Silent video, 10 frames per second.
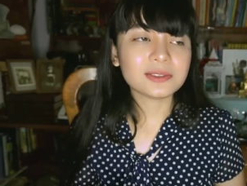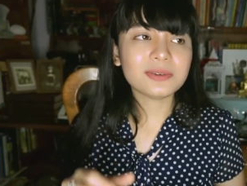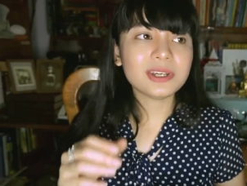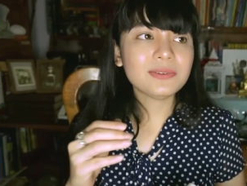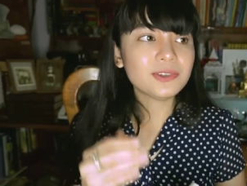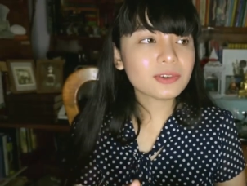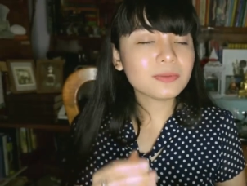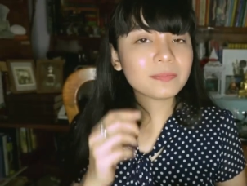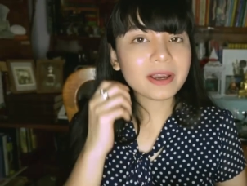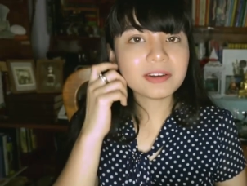So if you
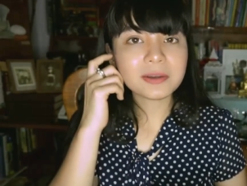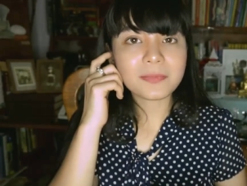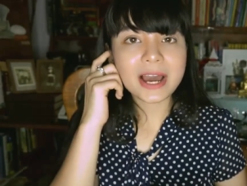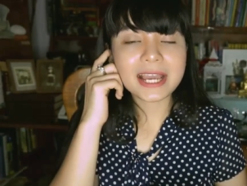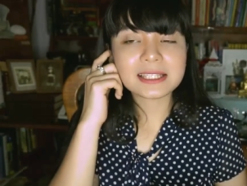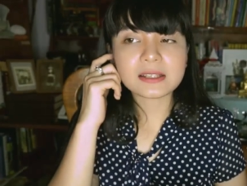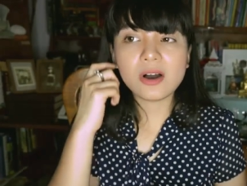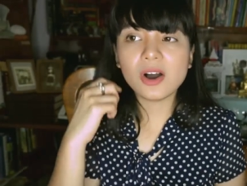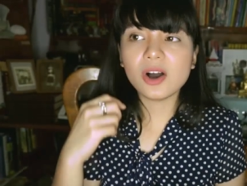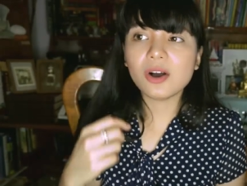compare the price
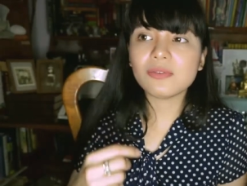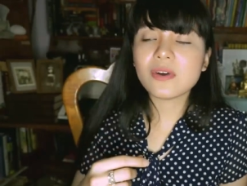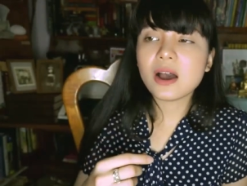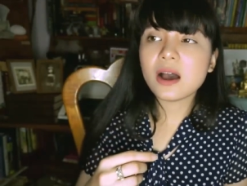of